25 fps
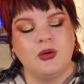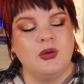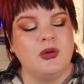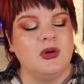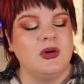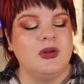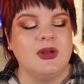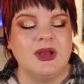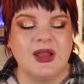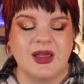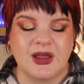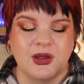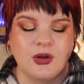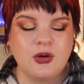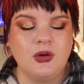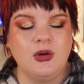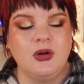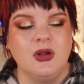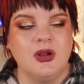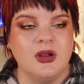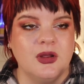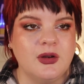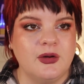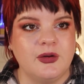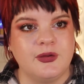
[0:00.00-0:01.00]

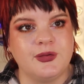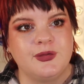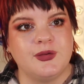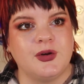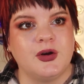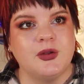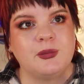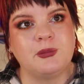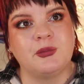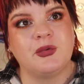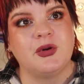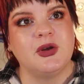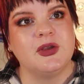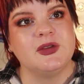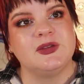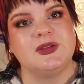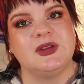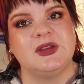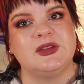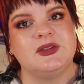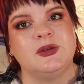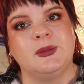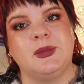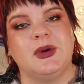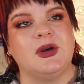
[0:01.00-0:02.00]
all her thought
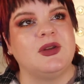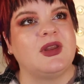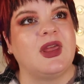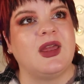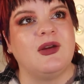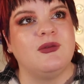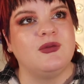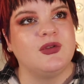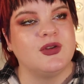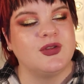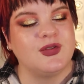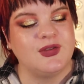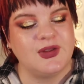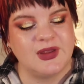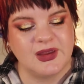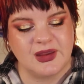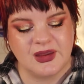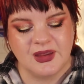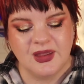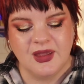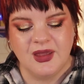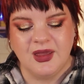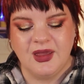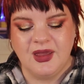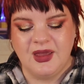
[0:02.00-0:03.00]
process about
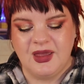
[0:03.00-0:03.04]
everything.